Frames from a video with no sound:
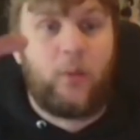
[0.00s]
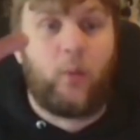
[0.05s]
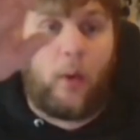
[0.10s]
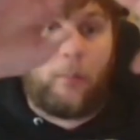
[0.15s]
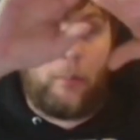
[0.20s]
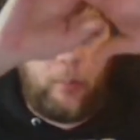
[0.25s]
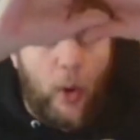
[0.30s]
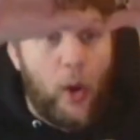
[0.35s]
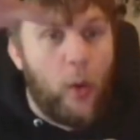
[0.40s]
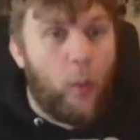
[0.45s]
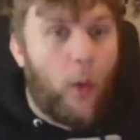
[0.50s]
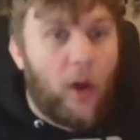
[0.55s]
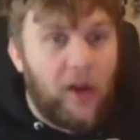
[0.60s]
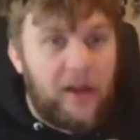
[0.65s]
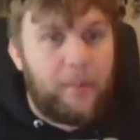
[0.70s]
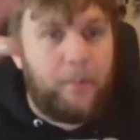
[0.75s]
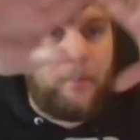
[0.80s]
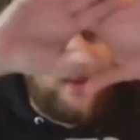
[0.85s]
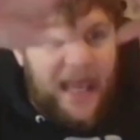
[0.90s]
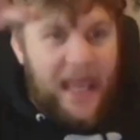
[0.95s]
1.1
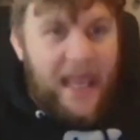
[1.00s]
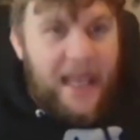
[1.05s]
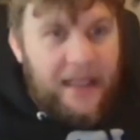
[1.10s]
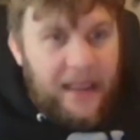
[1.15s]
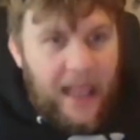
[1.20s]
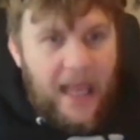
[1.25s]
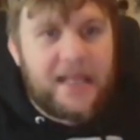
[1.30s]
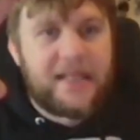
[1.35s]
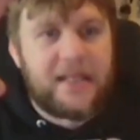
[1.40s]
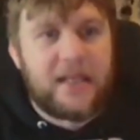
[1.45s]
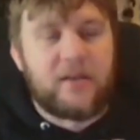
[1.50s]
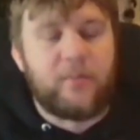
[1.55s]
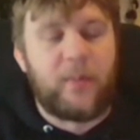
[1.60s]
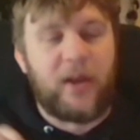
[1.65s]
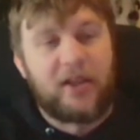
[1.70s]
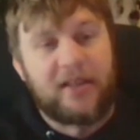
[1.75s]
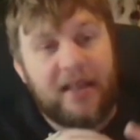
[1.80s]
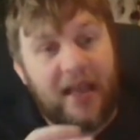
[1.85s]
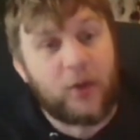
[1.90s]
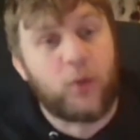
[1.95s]
in big letters
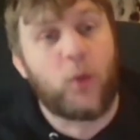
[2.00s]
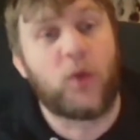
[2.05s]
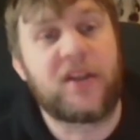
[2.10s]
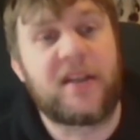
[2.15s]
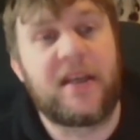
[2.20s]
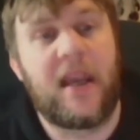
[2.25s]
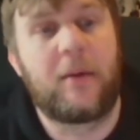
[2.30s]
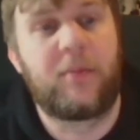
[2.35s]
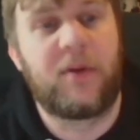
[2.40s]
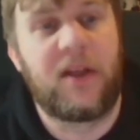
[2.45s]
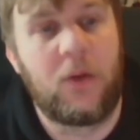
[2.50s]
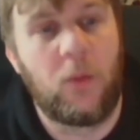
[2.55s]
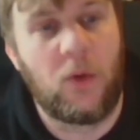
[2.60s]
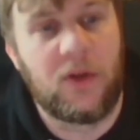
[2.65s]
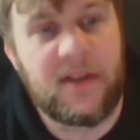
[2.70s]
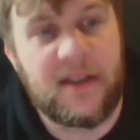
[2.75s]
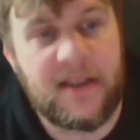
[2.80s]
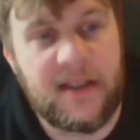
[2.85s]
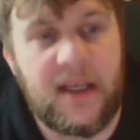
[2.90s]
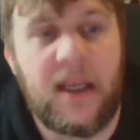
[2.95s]
because that's what CIPD
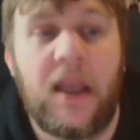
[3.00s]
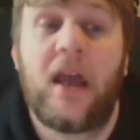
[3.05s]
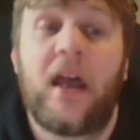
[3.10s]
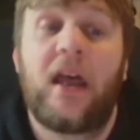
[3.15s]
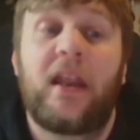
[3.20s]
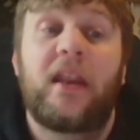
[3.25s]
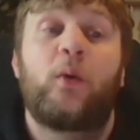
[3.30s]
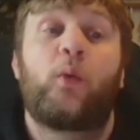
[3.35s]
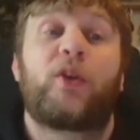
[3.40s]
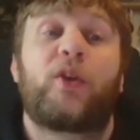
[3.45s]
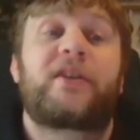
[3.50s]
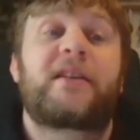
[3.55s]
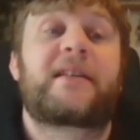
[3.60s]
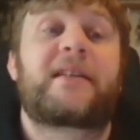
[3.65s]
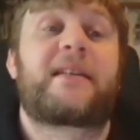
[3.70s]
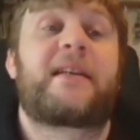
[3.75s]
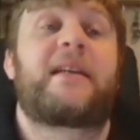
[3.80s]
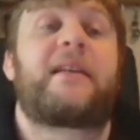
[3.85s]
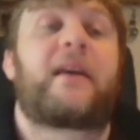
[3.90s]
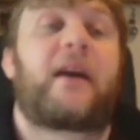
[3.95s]
want to see. They want to
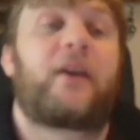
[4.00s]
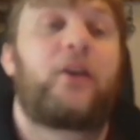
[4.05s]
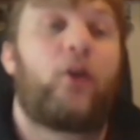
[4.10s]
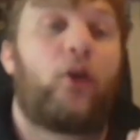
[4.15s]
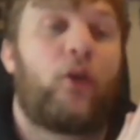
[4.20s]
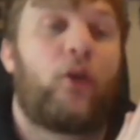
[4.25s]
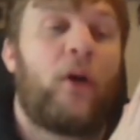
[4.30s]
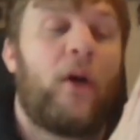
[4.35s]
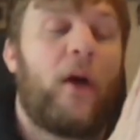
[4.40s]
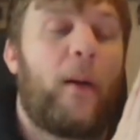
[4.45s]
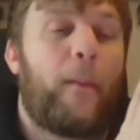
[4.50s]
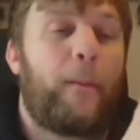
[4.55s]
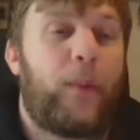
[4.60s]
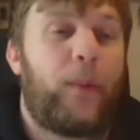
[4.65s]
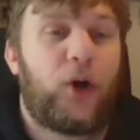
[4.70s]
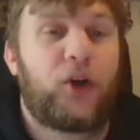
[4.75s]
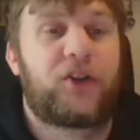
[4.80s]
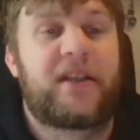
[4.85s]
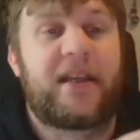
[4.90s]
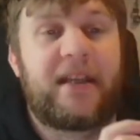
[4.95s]
see that you're
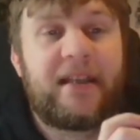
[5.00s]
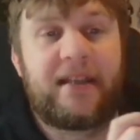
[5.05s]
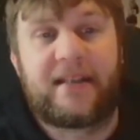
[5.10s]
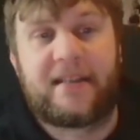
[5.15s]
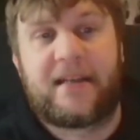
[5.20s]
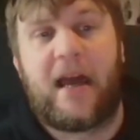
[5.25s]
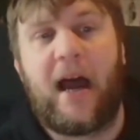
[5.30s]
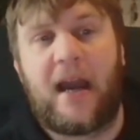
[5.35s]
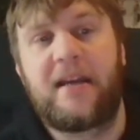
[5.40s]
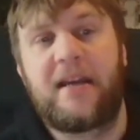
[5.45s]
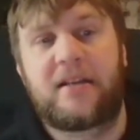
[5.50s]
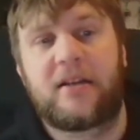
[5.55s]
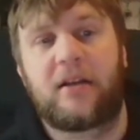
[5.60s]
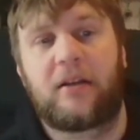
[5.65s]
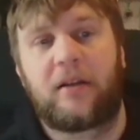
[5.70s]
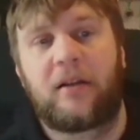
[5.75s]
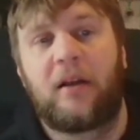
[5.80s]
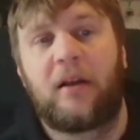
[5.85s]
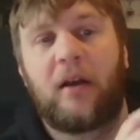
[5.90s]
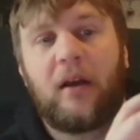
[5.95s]
putting the
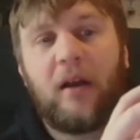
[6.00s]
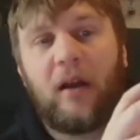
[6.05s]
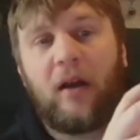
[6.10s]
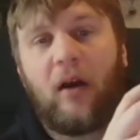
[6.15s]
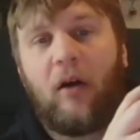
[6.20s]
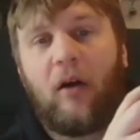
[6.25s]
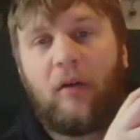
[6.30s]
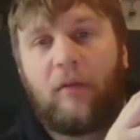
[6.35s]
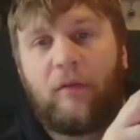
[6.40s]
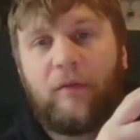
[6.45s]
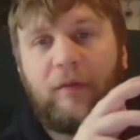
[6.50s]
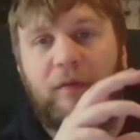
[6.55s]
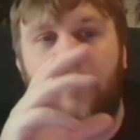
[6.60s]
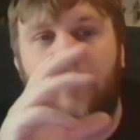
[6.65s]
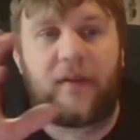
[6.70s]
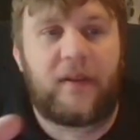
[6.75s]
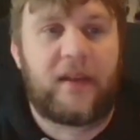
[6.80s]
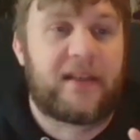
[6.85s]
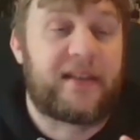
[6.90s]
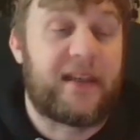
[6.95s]
title of
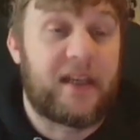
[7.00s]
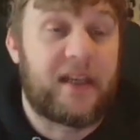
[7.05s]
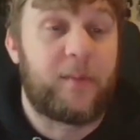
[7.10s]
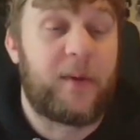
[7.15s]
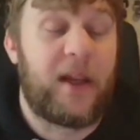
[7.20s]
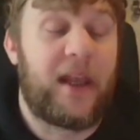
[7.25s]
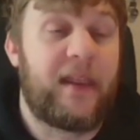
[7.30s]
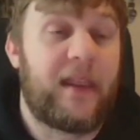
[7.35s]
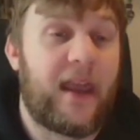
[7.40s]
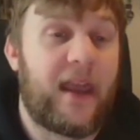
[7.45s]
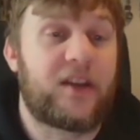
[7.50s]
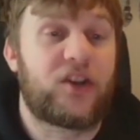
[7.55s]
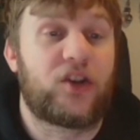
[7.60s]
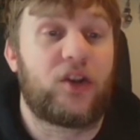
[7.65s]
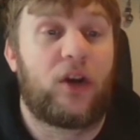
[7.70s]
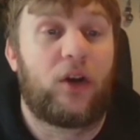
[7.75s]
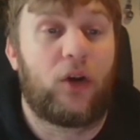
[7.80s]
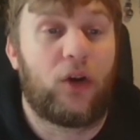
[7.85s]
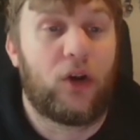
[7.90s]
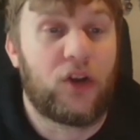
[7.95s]
the assessment in there.
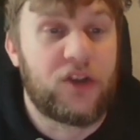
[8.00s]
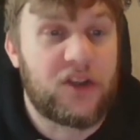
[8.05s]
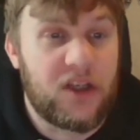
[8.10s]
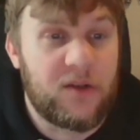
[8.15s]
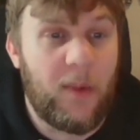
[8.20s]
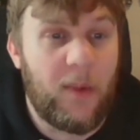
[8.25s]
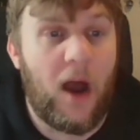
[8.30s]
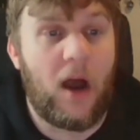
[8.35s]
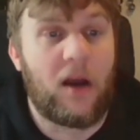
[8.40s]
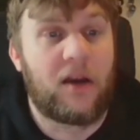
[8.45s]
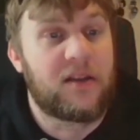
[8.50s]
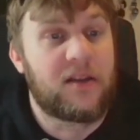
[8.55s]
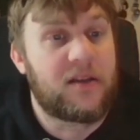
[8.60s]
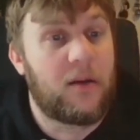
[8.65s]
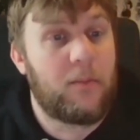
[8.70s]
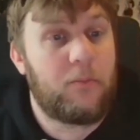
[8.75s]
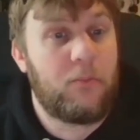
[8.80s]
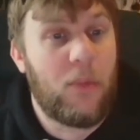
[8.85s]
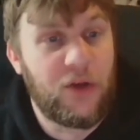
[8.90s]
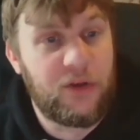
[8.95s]
So us as markers,
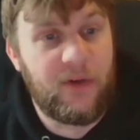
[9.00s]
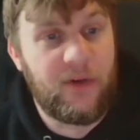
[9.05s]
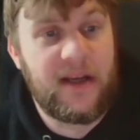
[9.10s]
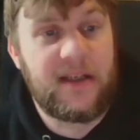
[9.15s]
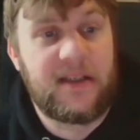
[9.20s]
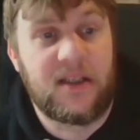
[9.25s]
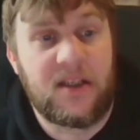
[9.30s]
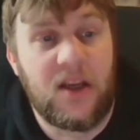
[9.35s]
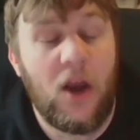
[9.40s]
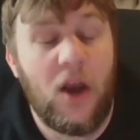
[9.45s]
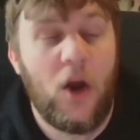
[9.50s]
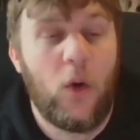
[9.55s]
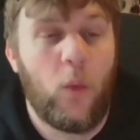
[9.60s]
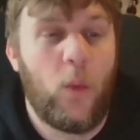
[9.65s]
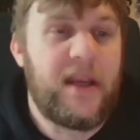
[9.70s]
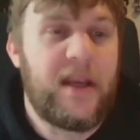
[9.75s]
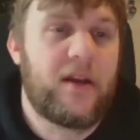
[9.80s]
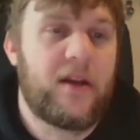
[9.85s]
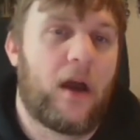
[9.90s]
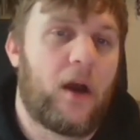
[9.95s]
moderators,
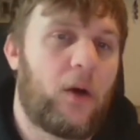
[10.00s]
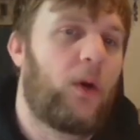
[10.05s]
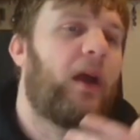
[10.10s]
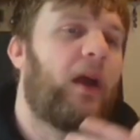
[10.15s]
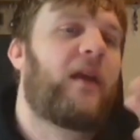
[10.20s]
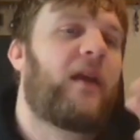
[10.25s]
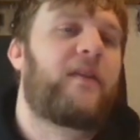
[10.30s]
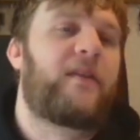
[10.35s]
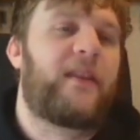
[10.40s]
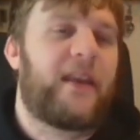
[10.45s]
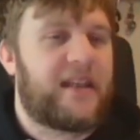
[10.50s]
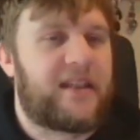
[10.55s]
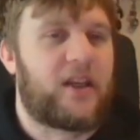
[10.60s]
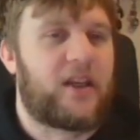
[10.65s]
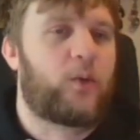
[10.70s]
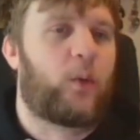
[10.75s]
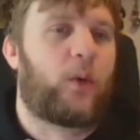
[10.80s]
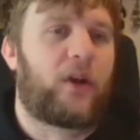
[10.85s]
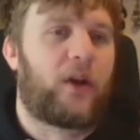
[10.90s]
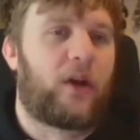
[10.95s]
we know this
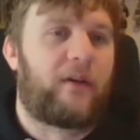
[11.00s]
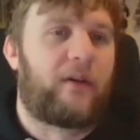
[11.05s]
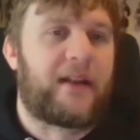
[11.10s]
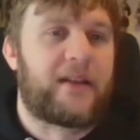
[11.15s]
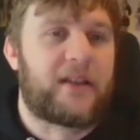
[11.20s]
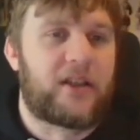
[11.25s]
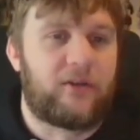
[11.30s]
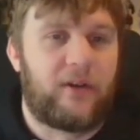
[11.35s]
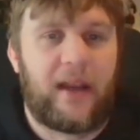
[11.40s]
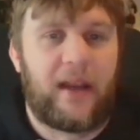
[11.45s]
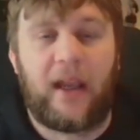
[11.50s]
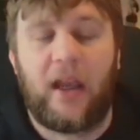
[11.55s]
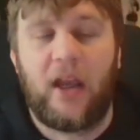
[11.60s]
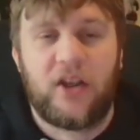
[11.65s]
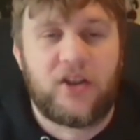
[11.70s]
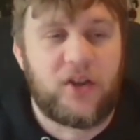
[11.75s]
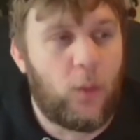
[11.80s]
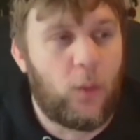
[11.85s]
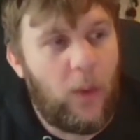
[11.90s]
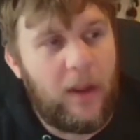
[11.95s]
is what you're answering.
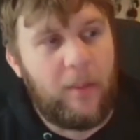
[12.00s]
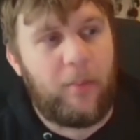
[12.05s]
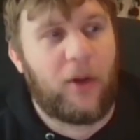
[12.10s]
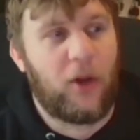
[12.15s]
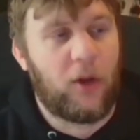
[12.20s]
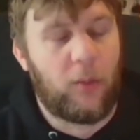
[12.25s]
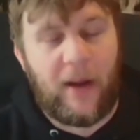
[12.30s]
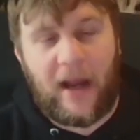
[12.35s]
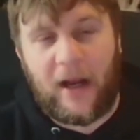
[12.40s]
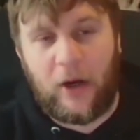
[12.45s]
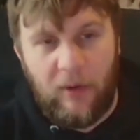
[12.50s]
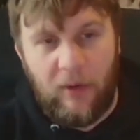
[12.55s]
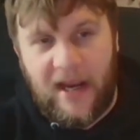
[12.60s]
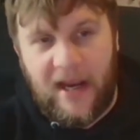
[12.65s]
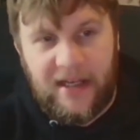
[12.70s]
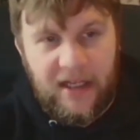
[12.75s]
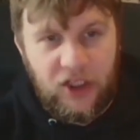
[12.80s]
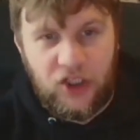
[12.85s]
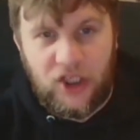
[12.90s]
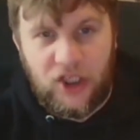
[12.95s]
So we pull up our
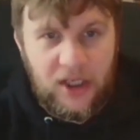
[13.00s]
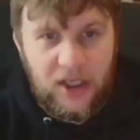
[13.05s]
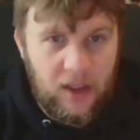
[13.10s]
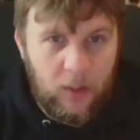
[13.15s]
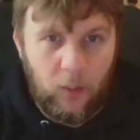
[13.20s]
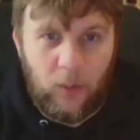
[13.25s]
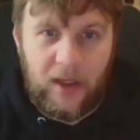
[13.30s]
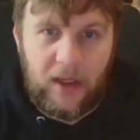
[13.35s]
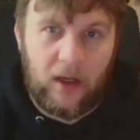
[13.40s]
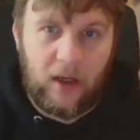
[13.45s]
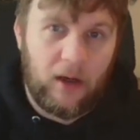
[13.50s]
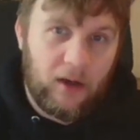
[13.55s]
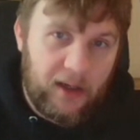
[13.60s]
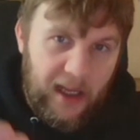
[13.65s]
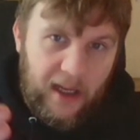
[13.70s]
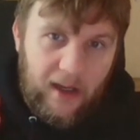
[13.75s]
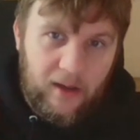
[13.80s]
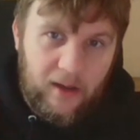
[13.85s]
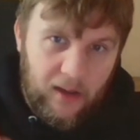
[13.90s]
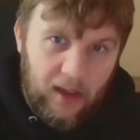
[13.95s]
grading sheet and we go, okay,